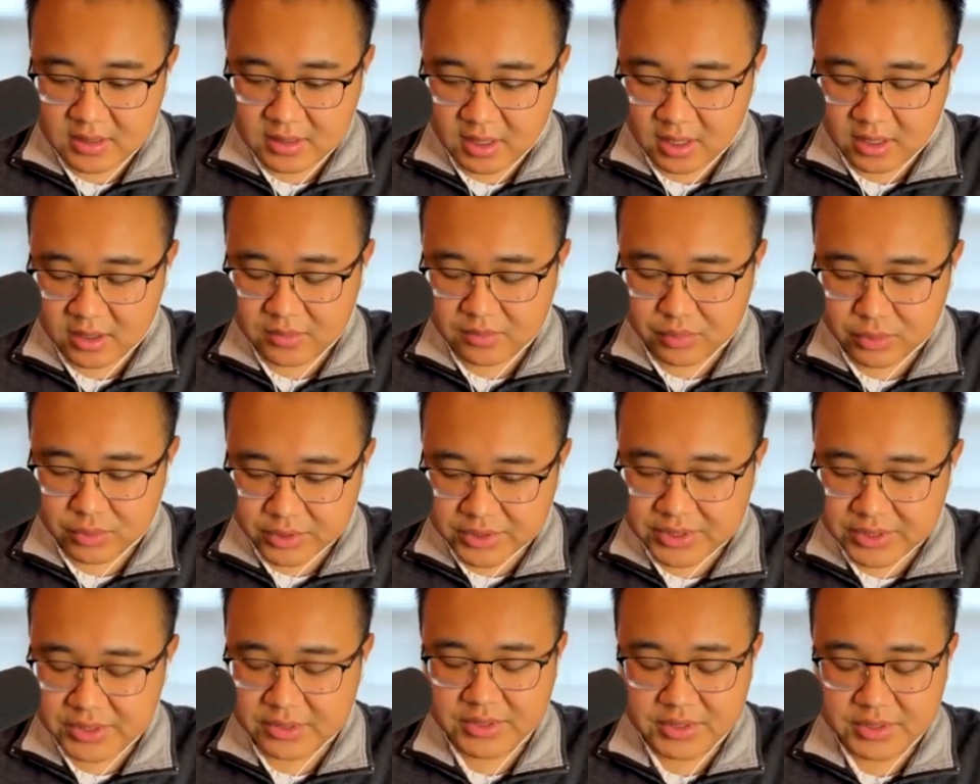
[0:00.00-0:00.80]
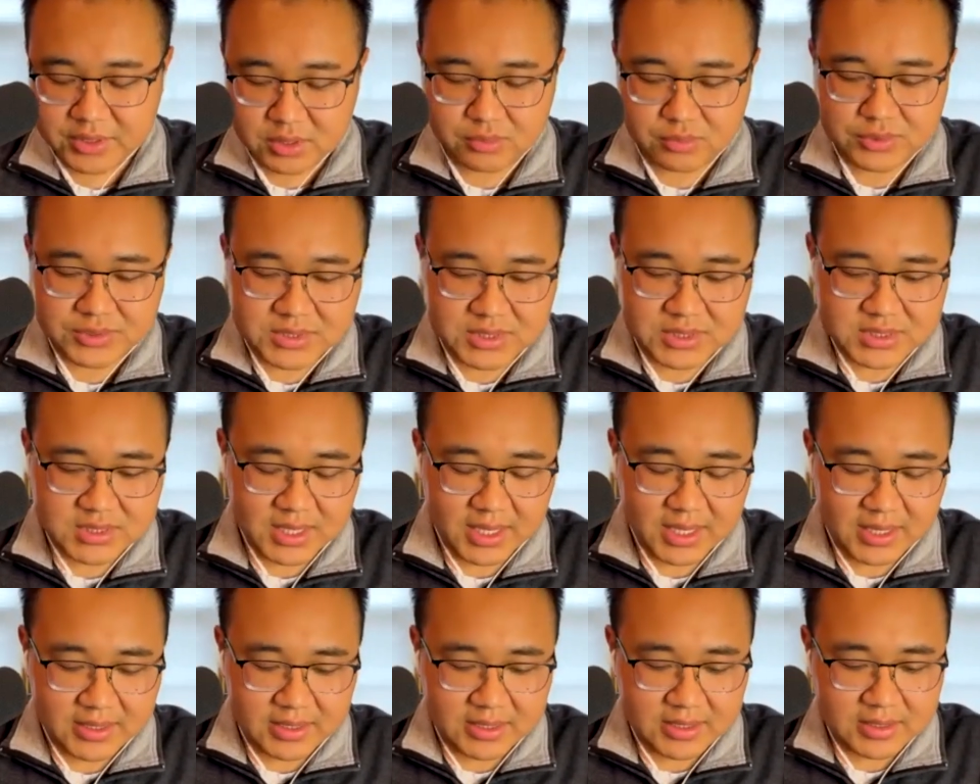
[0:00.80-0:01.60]
our politically liberal
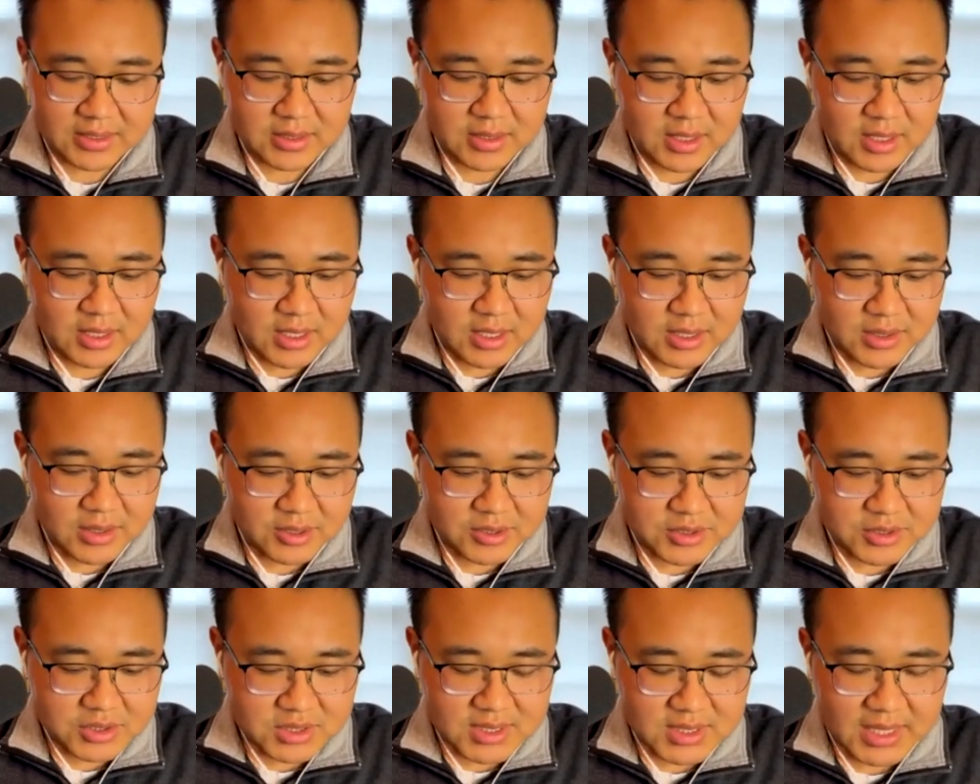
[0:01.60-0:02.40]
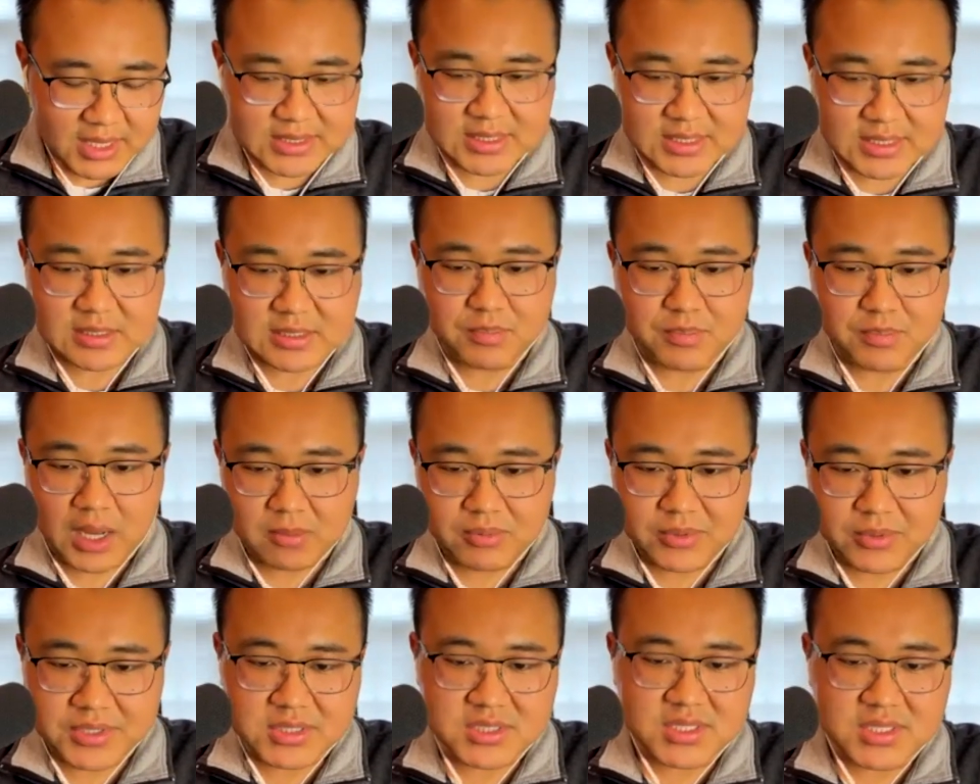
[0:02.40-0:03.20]
society, there's this idea of
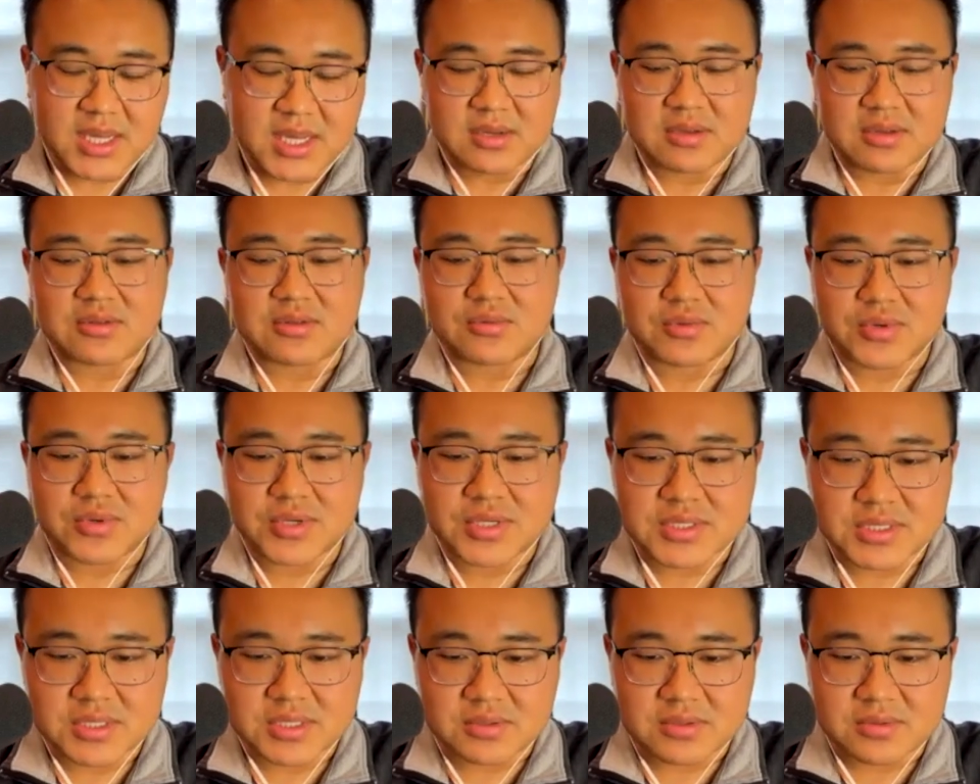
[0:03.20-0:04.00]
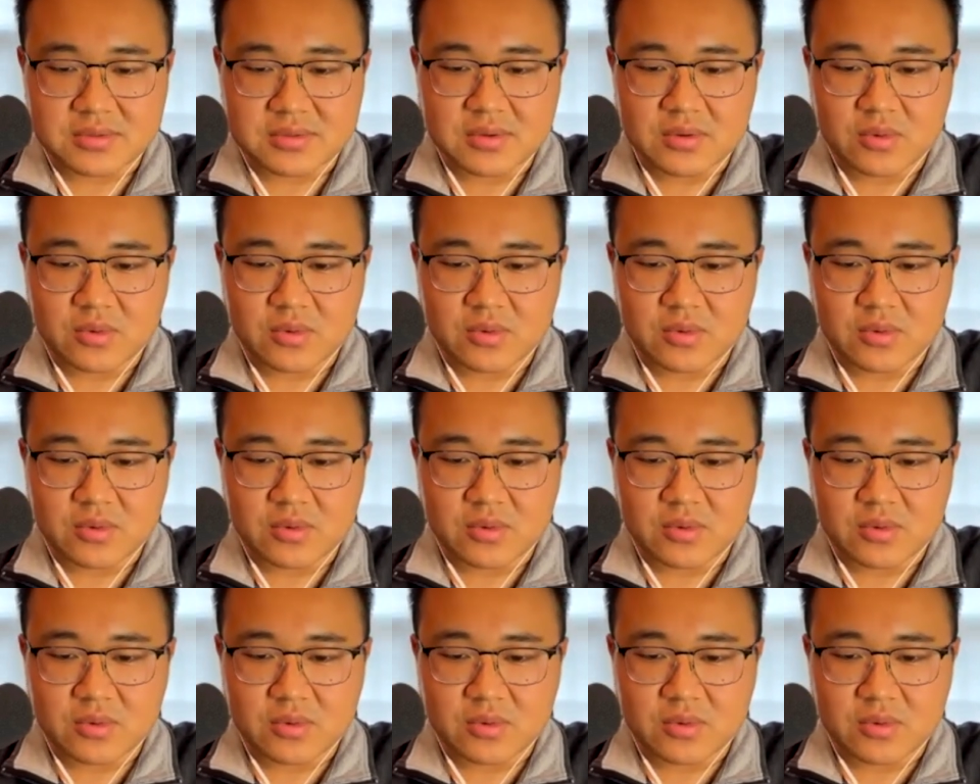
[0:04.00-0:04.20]
public secular reason